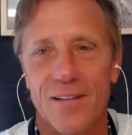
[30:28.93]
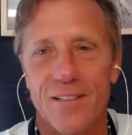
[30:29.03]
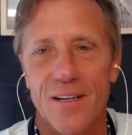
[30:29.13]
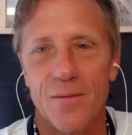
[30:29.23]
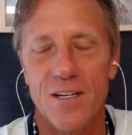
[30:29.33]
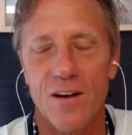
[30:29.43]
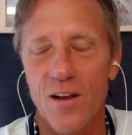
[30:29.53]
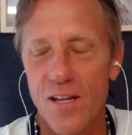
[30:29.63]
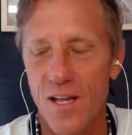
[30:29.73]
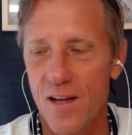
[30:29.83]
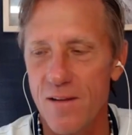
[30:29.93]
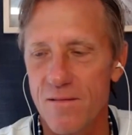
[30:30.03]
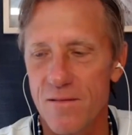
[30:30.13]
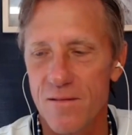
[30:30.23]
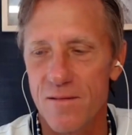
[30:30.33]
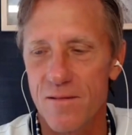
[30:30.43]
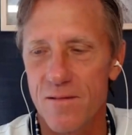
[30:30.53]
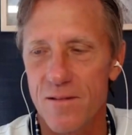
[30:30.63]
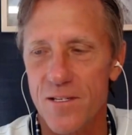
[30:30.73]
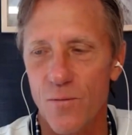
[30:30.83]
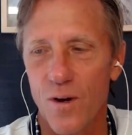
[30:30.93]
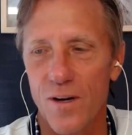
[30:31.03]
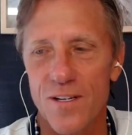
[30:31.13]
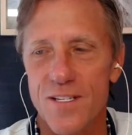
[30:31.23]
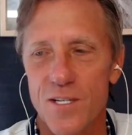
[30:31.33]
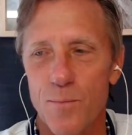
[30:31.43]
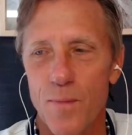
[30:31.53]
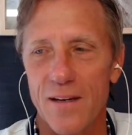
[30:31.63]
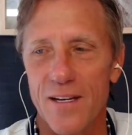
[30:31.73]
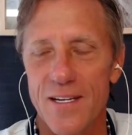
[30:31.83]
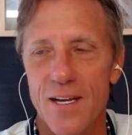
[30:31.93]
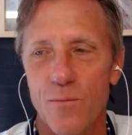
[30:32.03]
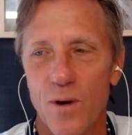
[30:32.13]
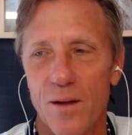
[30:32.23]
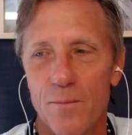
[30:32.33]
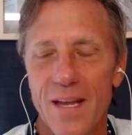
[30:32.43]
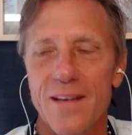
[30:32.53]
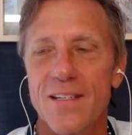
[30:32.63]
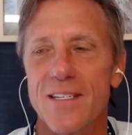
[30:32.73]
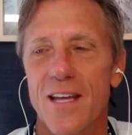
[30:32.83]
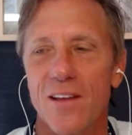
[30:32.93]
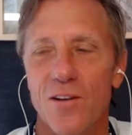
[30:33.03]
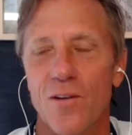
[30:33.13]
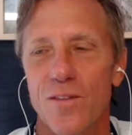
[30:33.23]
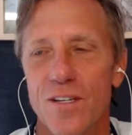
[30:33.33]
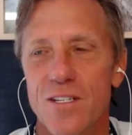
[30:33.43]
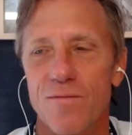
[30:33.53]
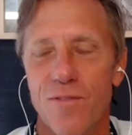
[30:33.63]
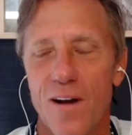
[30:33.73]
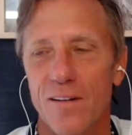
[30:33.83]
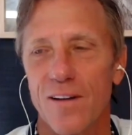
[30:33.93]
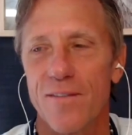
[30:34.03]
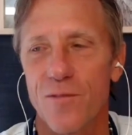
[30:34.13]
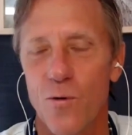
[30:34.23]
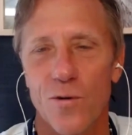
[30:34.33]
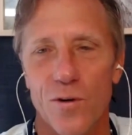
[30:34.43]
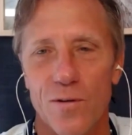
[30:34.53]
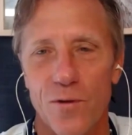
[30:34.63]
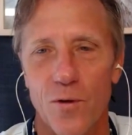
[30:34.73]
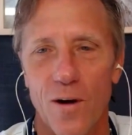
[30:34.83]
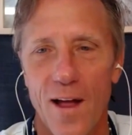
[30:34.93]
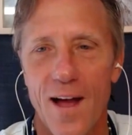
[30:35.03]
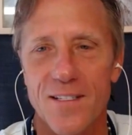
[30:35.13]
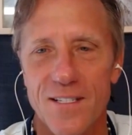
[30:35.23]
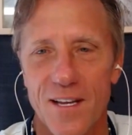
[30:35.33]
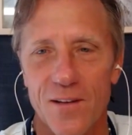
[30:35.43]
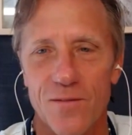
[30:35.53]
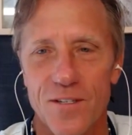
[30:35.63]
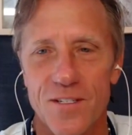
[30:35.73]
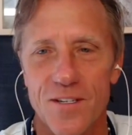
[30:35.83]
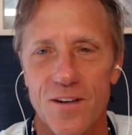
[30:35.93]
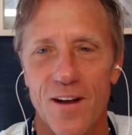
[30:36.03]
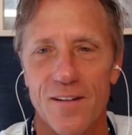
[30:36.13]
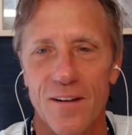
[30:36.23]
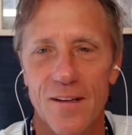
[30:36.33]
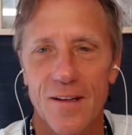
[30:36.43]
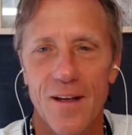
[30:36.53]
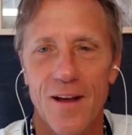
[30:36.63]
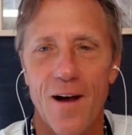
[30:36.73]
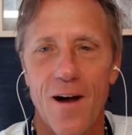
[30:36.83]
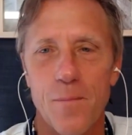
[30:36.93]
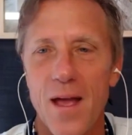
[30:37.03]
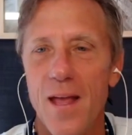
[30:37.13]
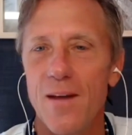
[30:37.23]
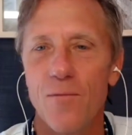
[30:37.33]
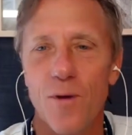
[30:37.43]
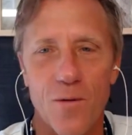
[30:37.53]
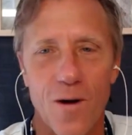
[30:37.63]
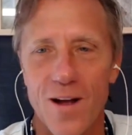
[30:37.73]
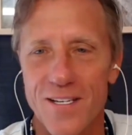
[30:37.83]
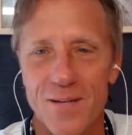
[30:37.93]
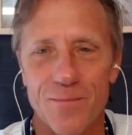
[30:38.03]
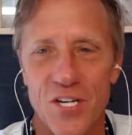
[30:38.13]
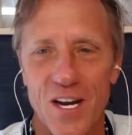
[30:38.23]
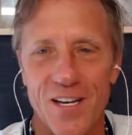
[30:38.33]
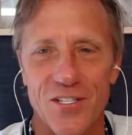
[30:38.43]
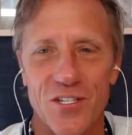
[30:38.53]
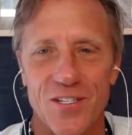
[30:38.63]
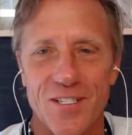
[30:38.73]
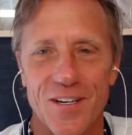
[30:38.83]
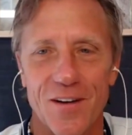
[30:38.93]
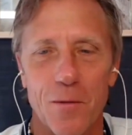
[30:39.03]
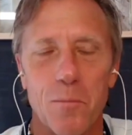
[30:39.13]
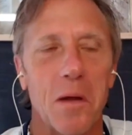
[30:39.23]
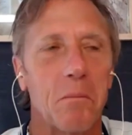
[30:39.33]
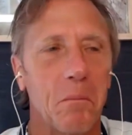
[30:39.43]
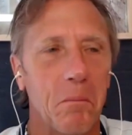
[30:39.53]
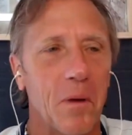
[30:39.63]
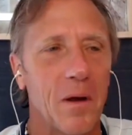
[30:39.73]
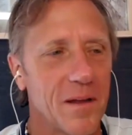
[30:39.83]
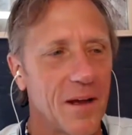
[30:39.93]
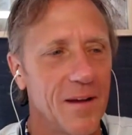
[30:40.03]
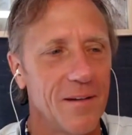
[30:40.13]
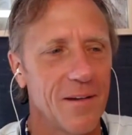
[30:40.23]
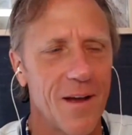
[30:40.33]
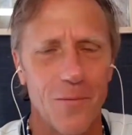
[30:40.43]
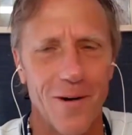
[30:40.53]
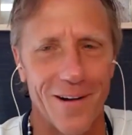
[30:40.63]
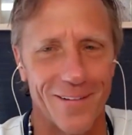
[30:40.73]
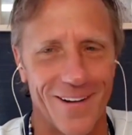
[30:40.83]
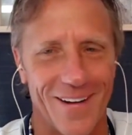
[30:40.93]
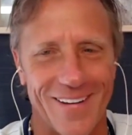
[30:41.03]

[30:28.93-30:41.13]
And I said, oh, okay, so what does this mean? And he said, well, it means that, you know, this front left corner of your house that you've designed may require some changes. And I'm like, mm, okay, like what?